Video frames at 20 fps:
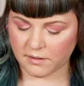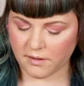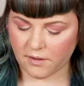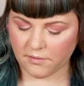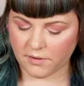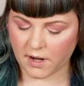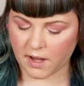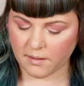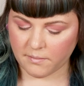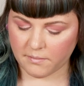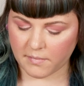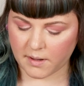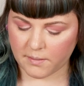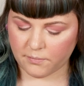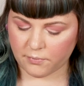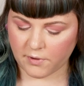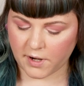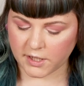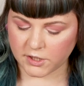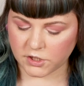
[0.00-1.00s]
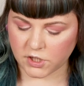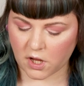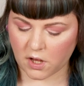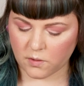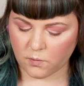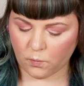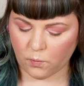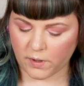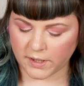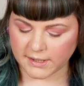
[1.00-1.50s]
load up my brush
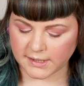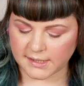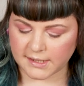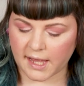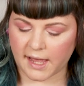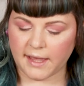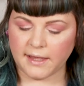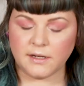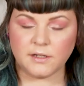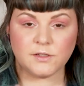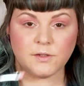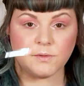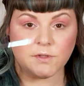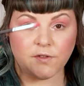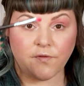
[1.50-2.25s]
on one side so